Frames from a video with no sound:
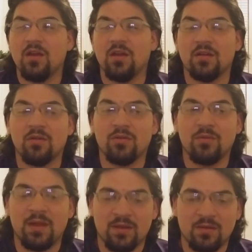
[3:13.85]

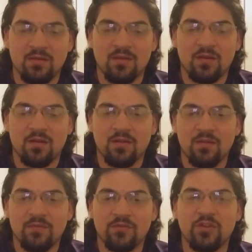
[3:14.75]
Goku and
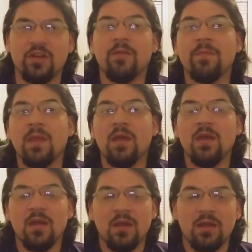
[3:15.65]
Vegeta.
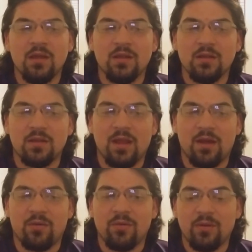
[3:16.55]

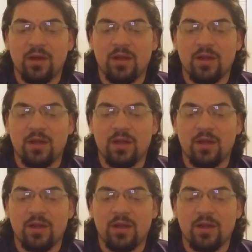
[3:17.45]
Now,